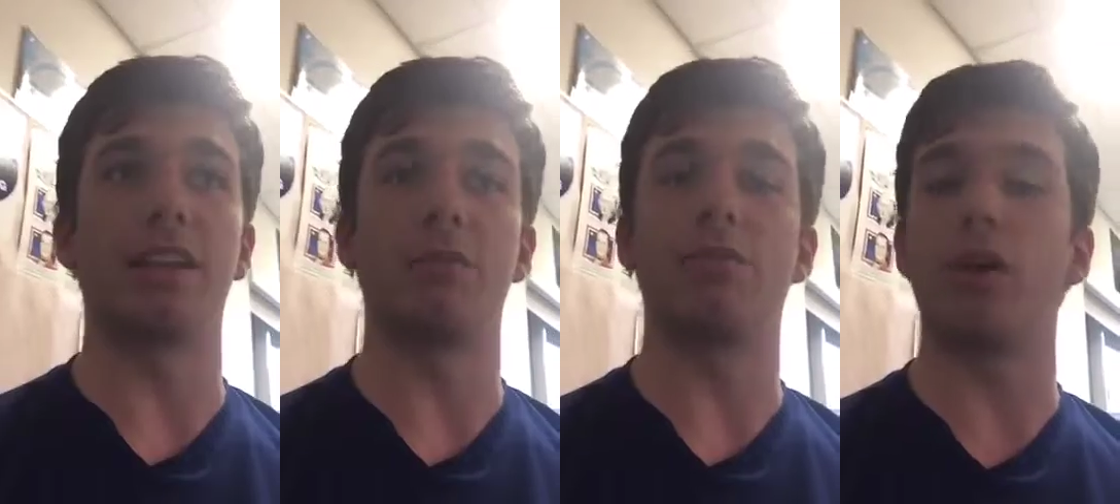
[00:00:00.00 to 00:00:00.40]

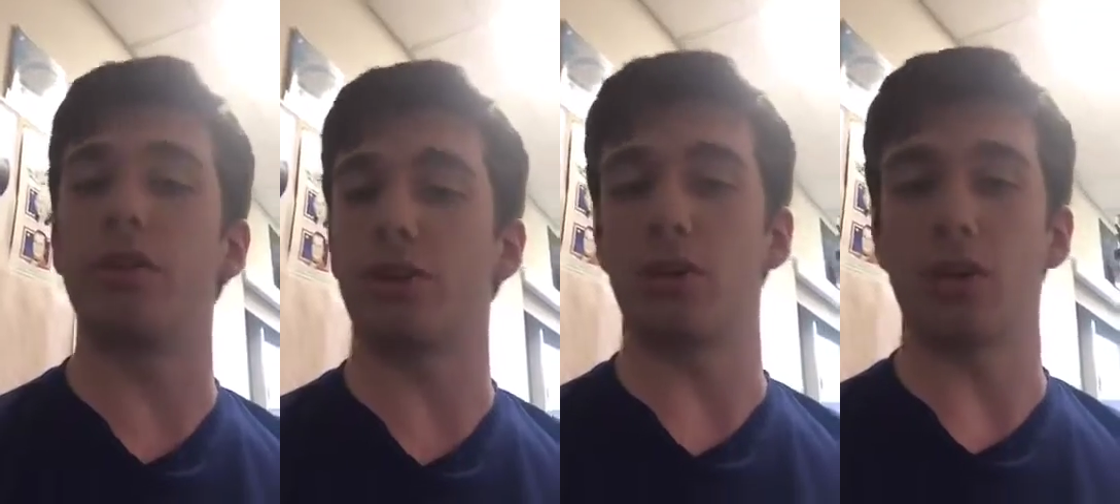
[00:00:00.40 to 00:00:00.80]
them follow
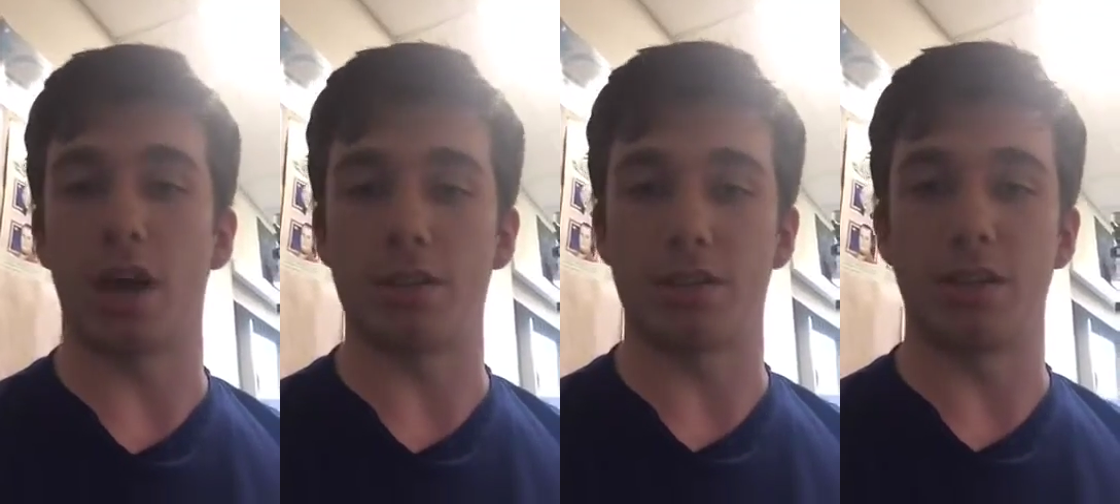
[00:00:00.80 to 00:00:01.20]
their
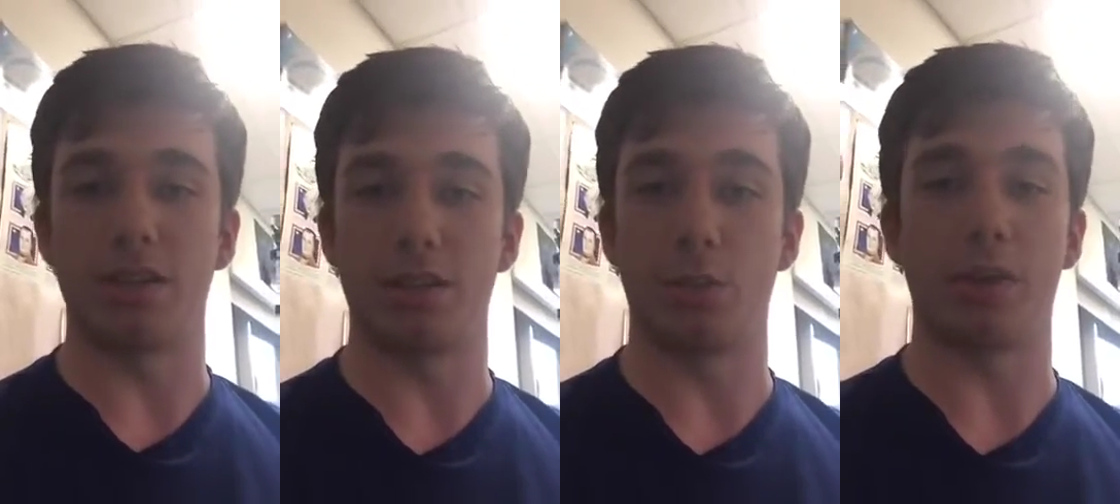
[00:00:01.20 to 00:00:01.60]
curiosity and
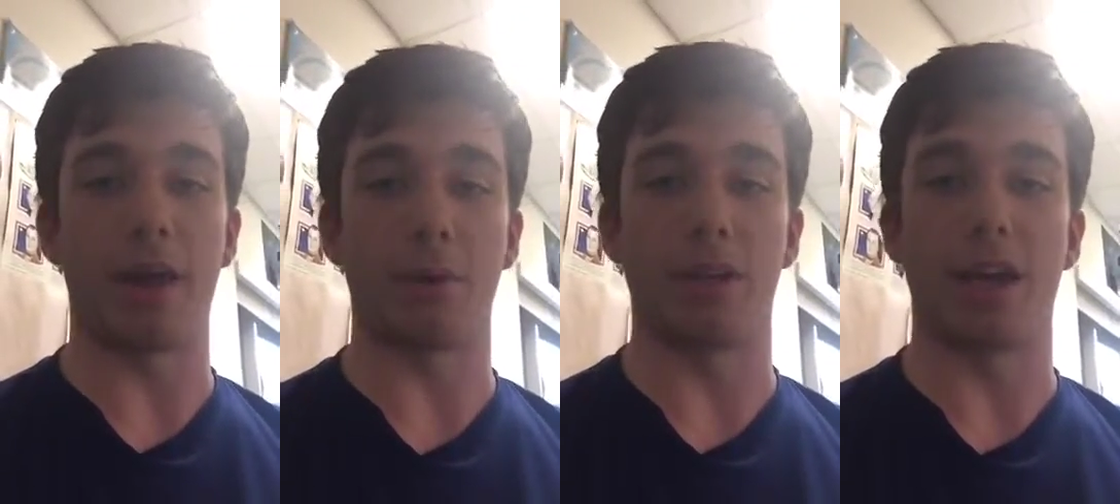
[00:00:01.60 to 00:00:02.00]
see where
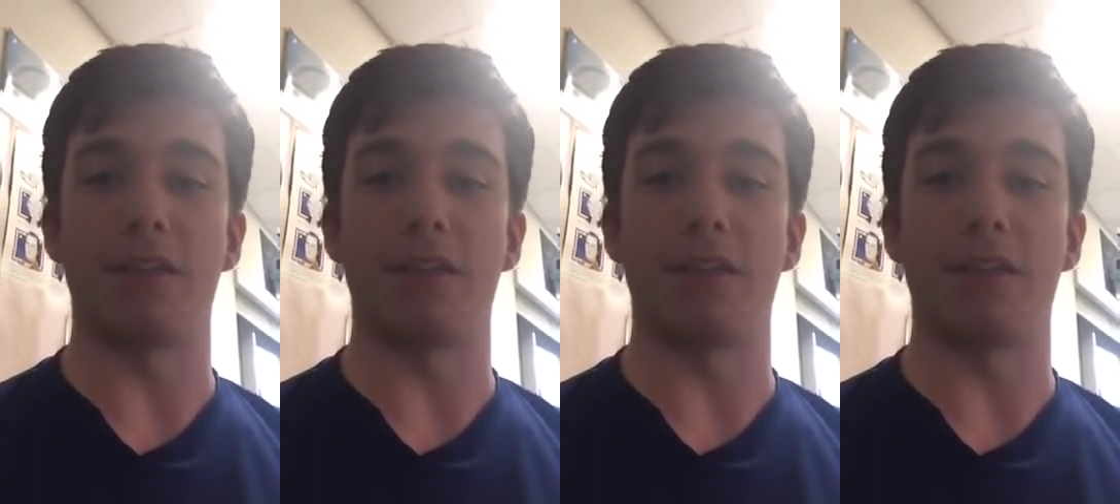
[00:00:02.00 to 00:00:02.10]
that will lead.